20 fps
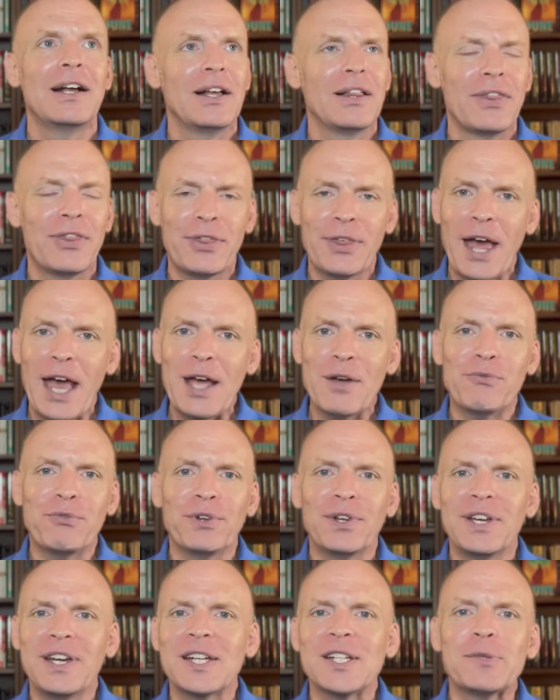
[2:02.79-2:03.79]

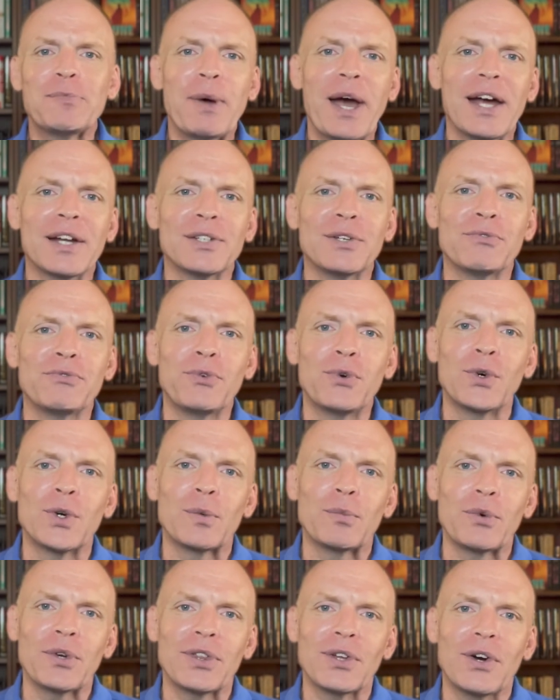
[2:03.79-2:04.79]
Thankfully, it's back to form
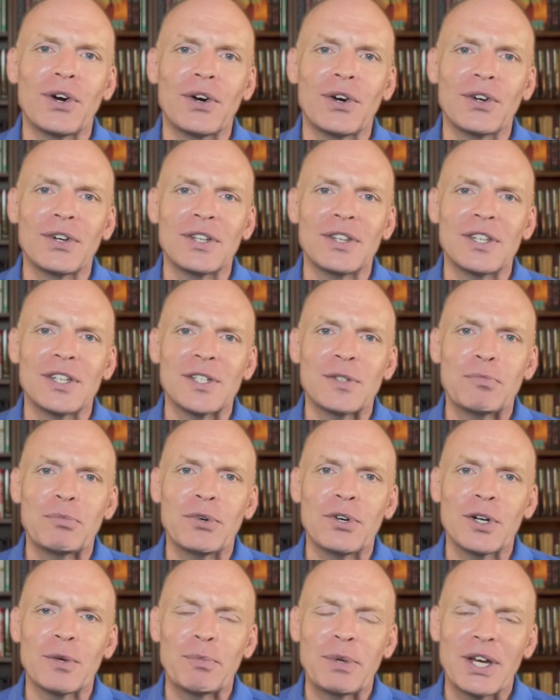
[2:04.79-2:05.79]
with Card in this
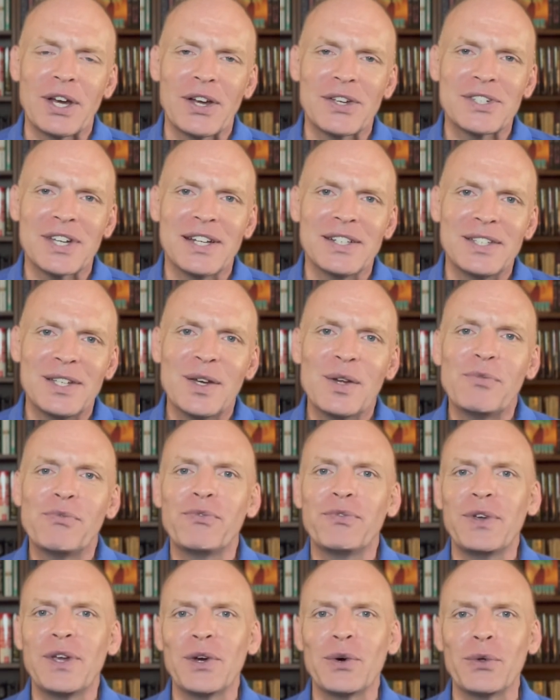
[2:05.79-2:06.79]
book, because I did
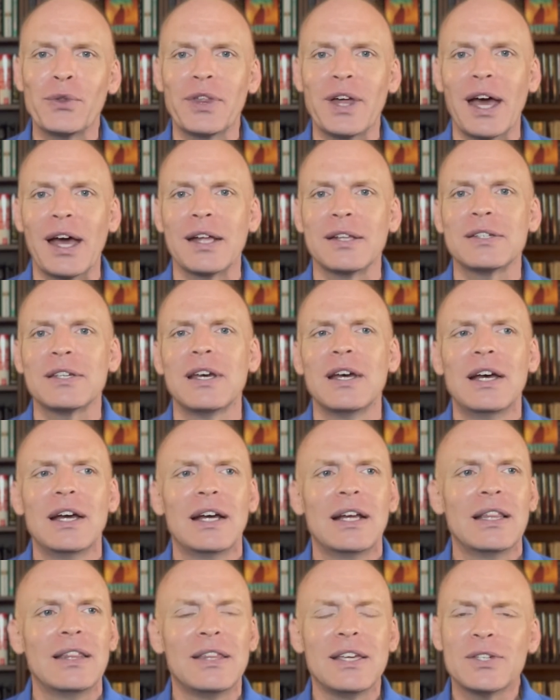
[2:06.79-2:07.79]
feel that
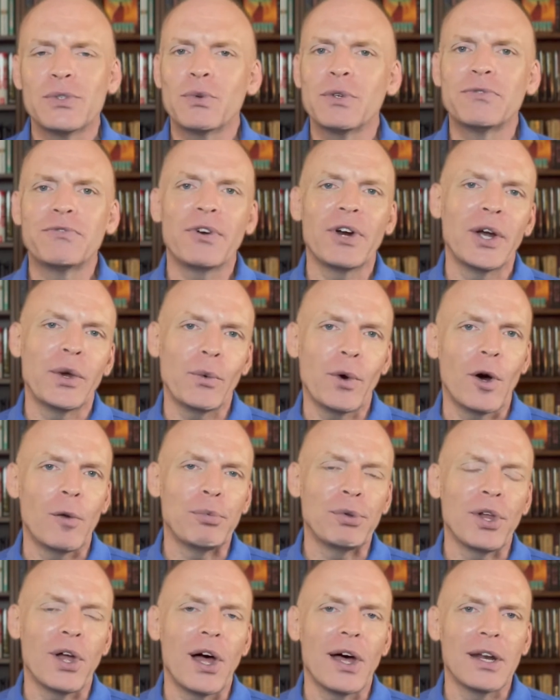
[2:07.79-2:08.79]
this was very well
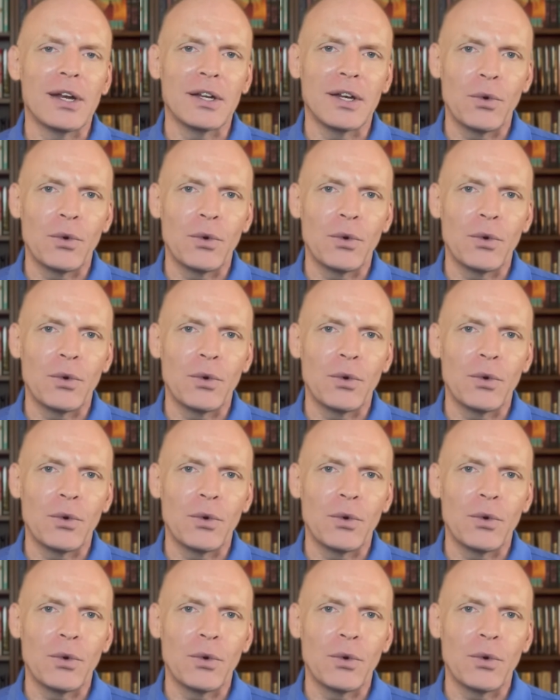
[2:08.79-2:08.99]
plotted.